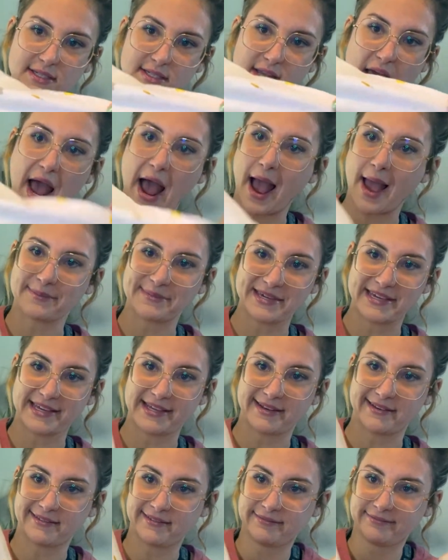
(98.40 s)
I
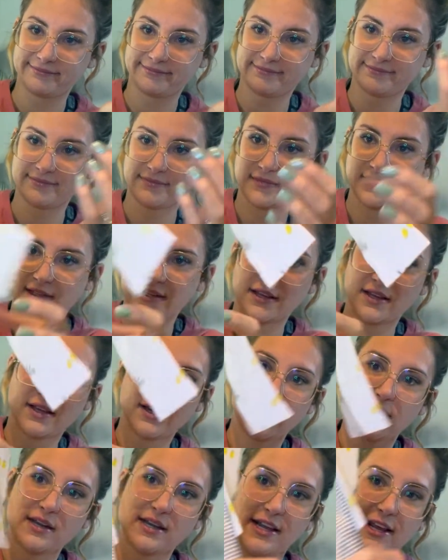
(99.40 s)
mean,
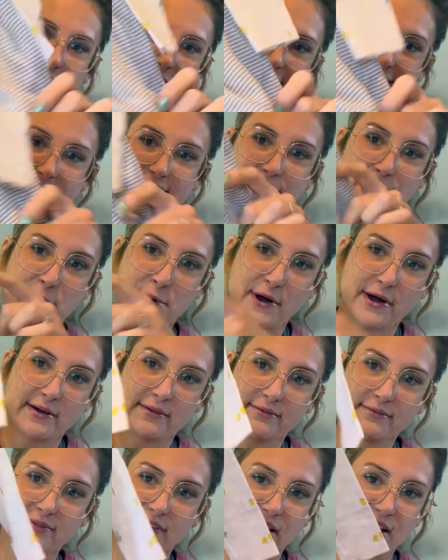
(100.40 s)
need I say more?
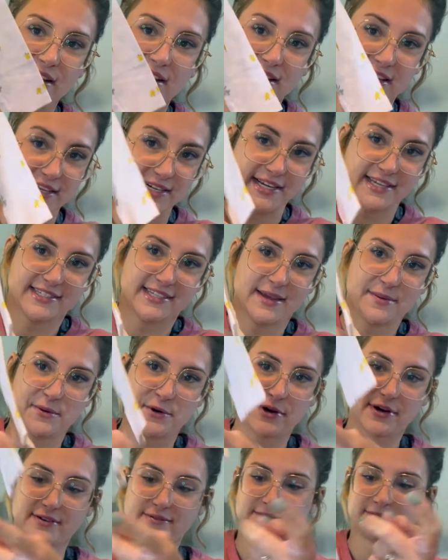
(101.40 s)
Need I say
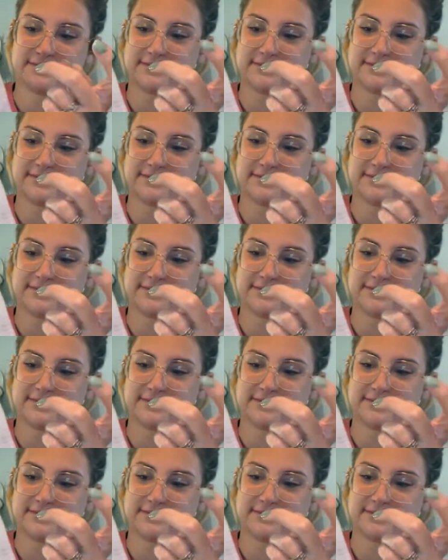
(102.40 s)
more?